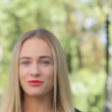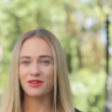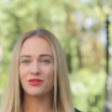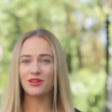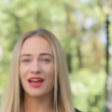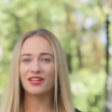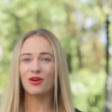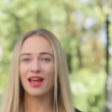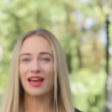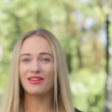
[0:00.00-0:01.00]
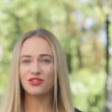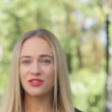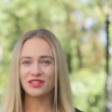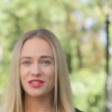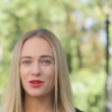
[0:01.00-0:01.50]
If you'd like to add extra
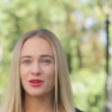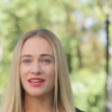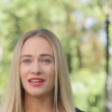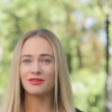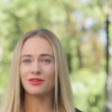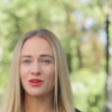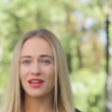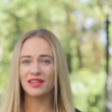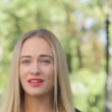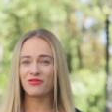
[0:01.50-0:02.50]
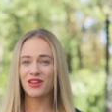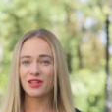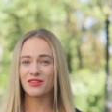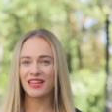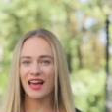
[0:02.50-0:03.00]
security, you can
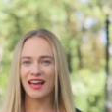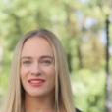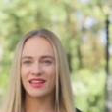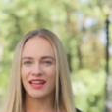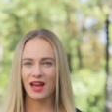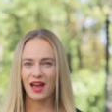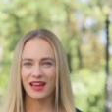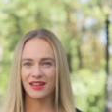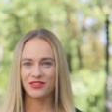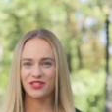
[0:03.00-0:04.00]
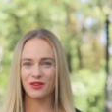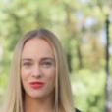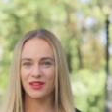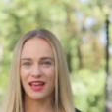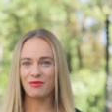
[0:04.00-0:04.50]
configure the SNI
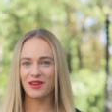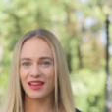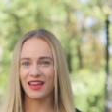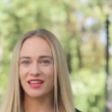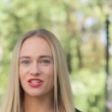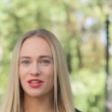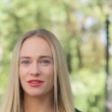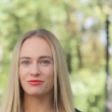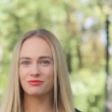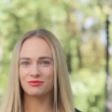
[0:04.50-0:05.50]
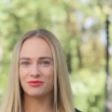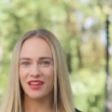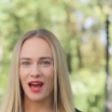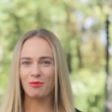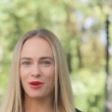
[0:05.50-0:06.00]
server name indication.
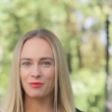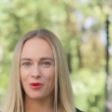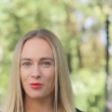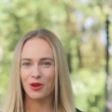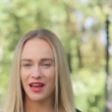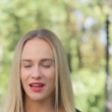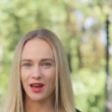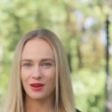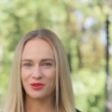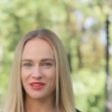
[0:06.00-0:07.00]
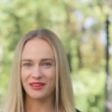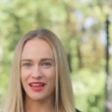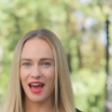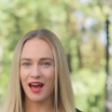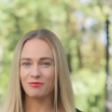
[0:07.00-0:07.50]
Tap on the mobile icon within
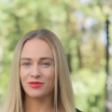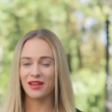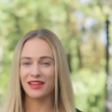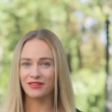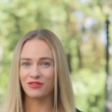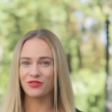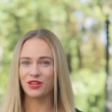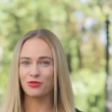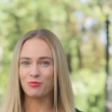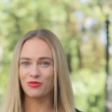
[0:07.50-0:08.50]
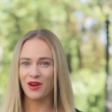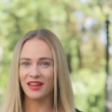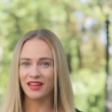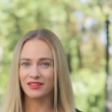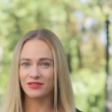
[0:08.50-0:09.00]
the app, and in the field
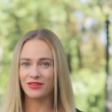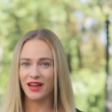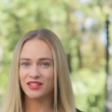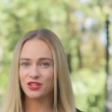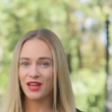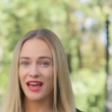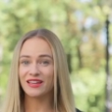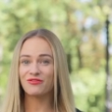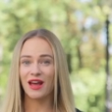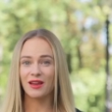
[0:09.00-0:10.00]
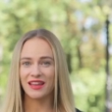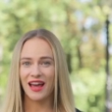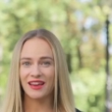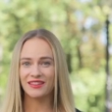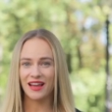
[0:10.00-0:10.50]
provided, enter any valid
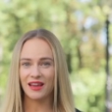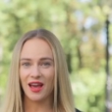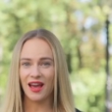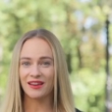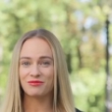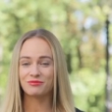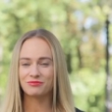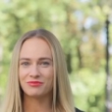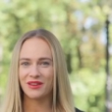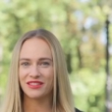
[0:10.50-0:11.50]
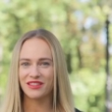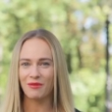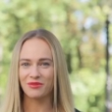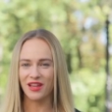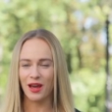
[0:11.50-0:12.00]
SNI. This
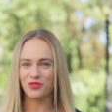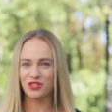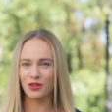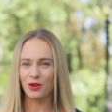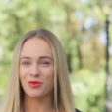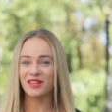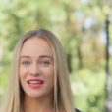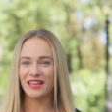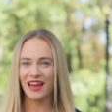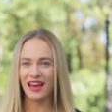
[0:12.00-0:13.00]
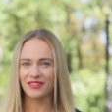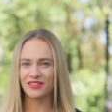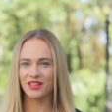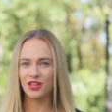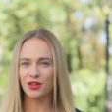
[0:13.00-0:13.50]
step is optional but can enhance
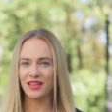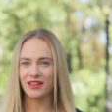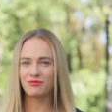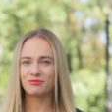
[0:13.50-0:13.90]
security.